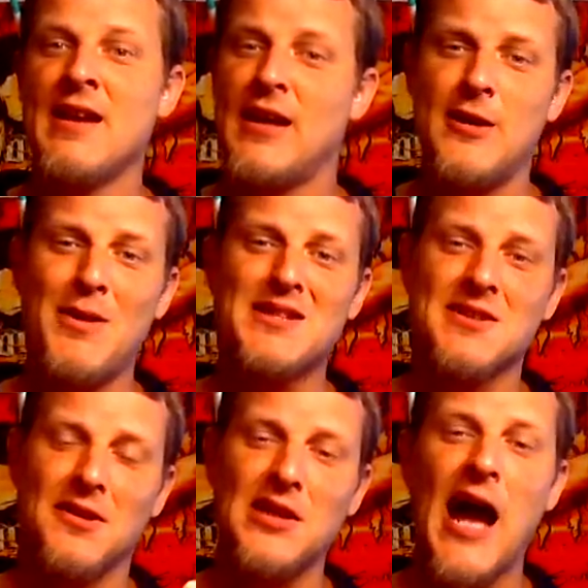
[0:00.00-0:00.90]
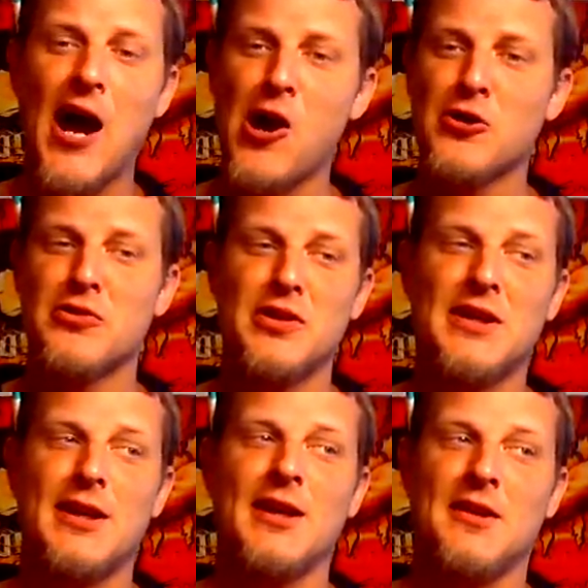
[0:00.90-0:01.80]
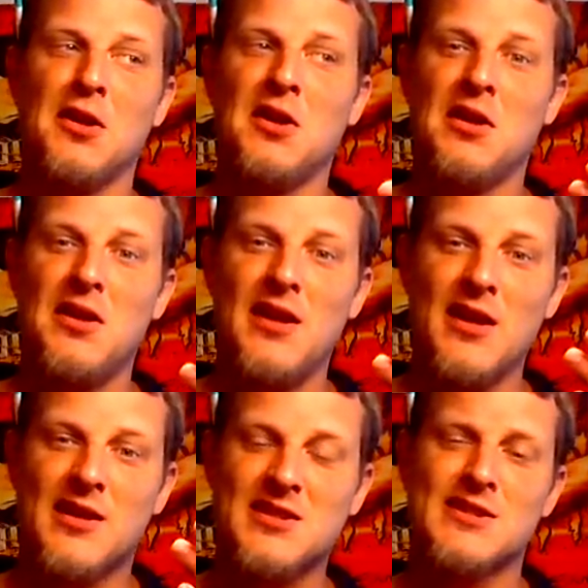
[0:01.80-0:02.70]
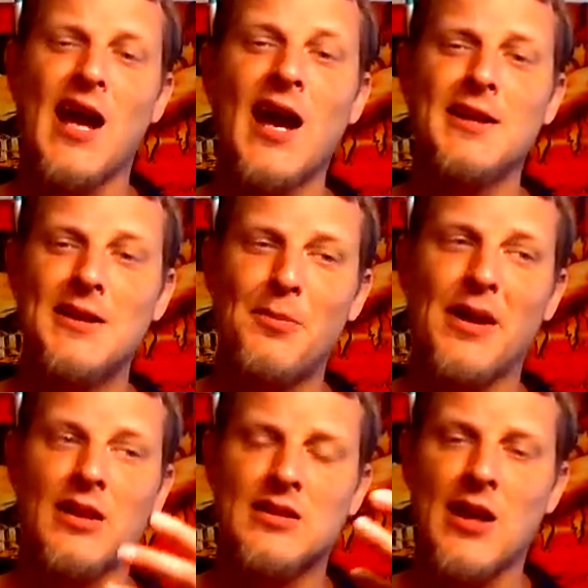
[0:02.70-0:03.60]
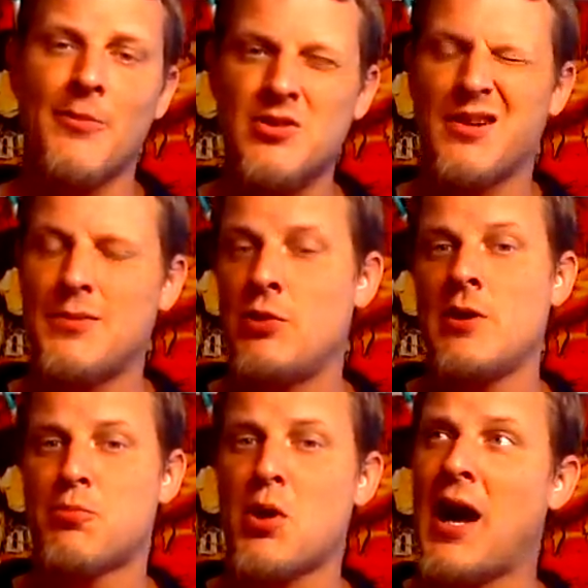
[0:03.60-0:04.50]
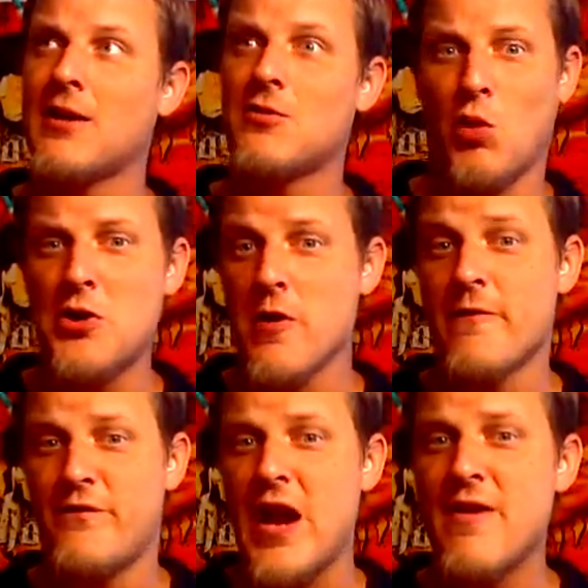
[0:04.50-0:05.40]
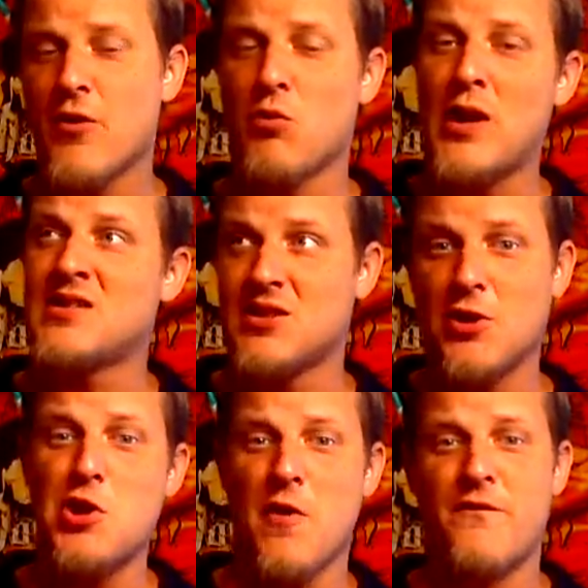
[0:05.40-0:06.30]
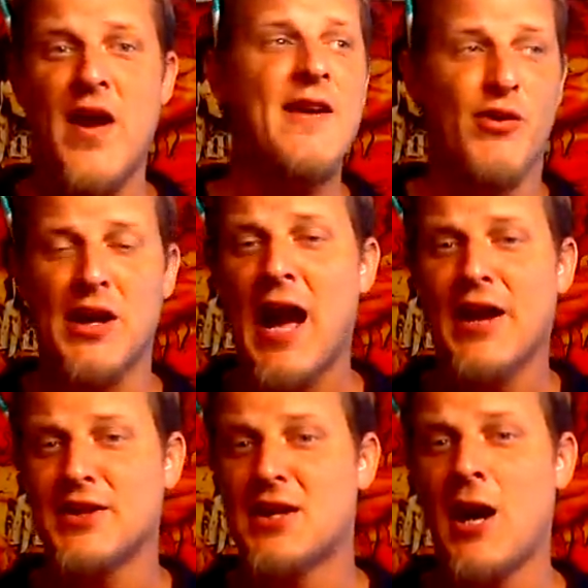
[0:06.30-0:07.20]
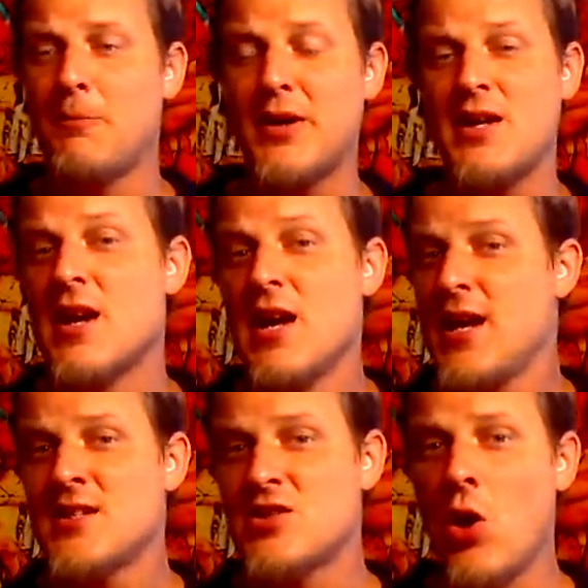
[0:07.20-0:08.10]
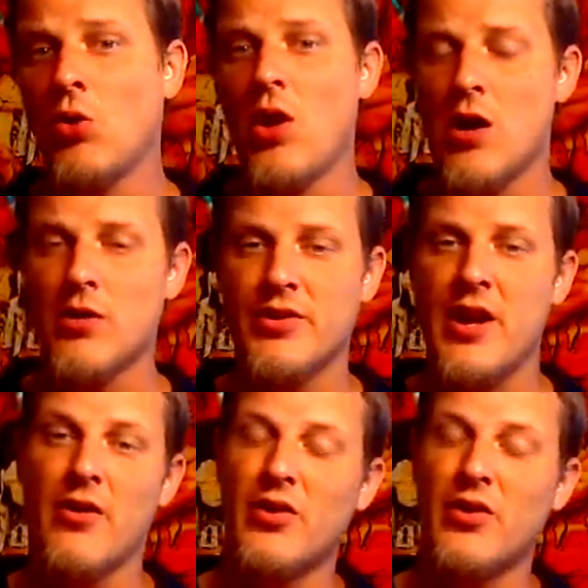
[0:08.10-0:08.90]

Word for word: And it makes it a lot harder to get excited about the WWE product when your favorite wrestler, your favorite guy in the company is no longer there.